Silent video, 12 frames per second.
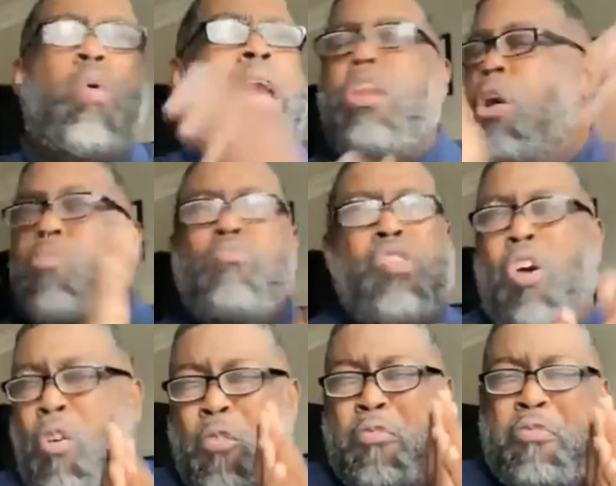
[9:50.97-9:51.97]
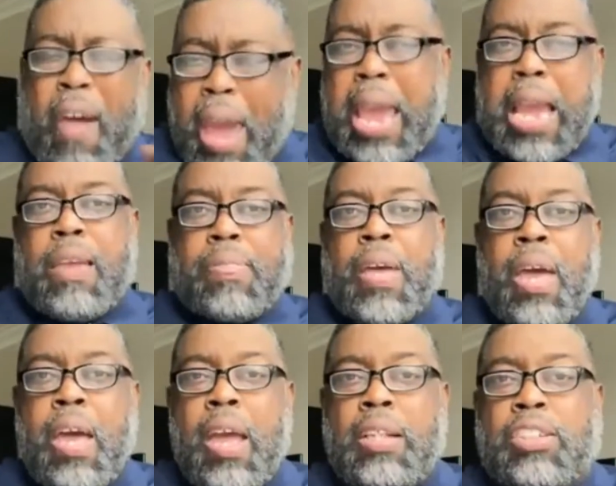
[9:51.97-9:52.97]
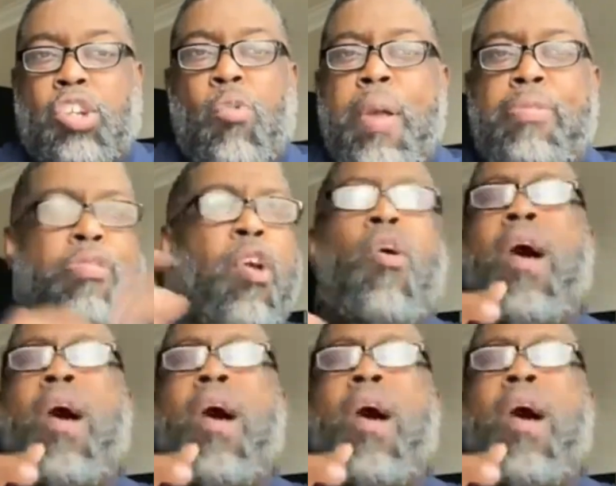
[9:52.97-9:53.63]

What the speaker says: we don't know faith. And so we throw